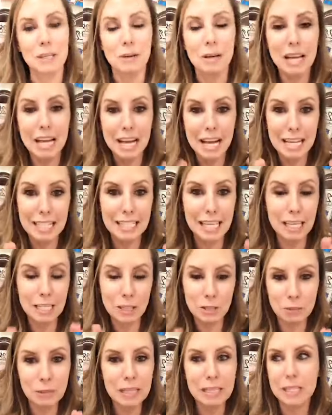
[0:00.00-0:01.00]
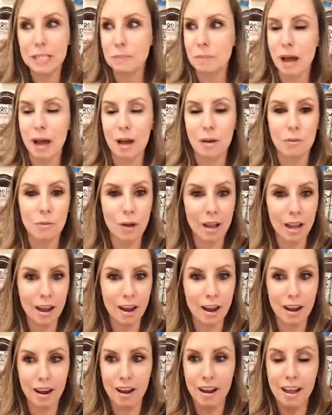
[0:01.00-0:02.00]
So it's that sweet spot
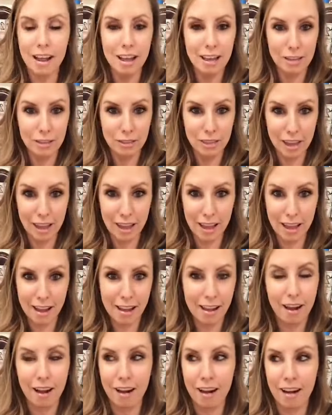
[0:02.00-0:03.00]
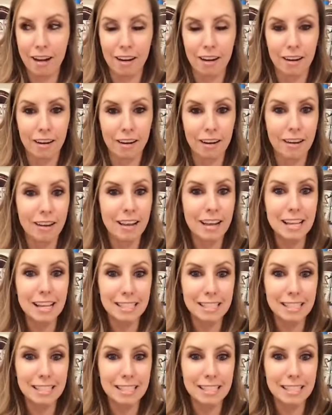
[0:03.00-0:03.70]
where they are,